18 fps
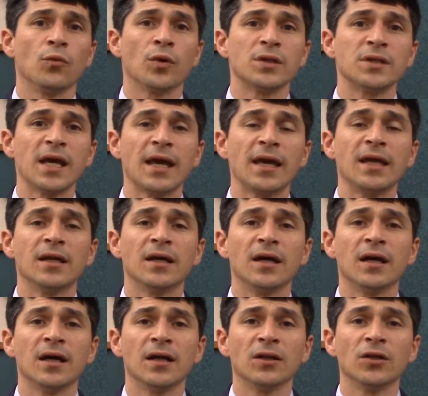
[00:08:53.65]
we're taking
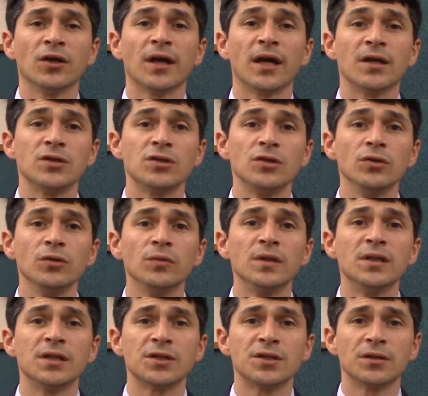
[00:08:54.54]
a look at two
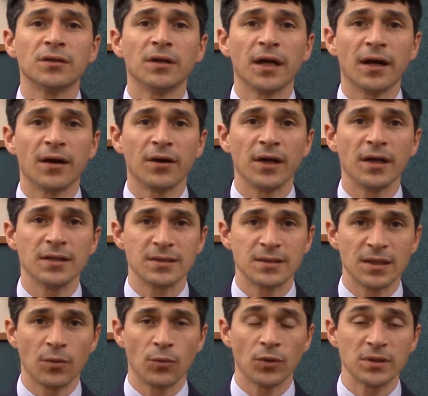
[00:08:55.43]
additional
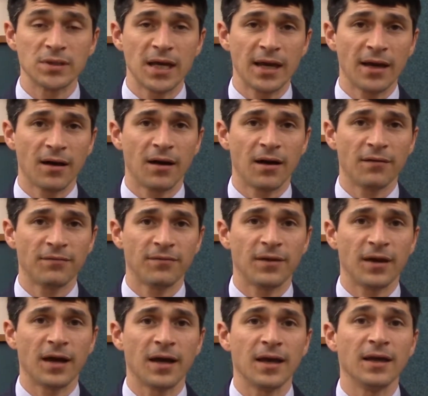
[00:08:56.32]
areas that will take off
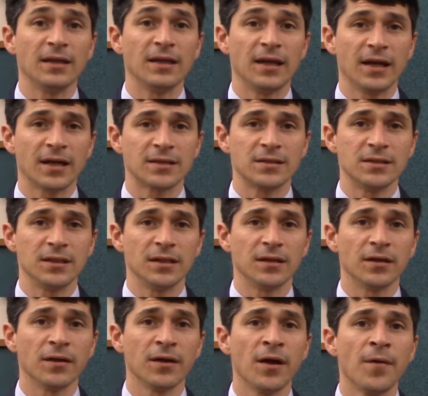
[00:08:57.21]
in the next
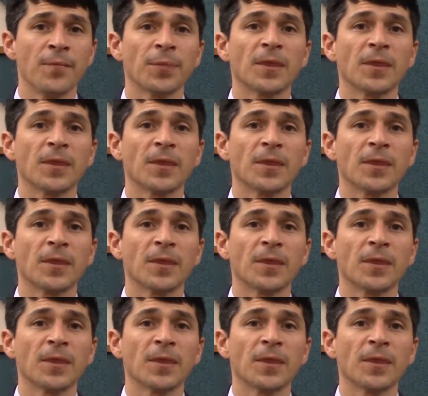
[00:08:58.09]
year.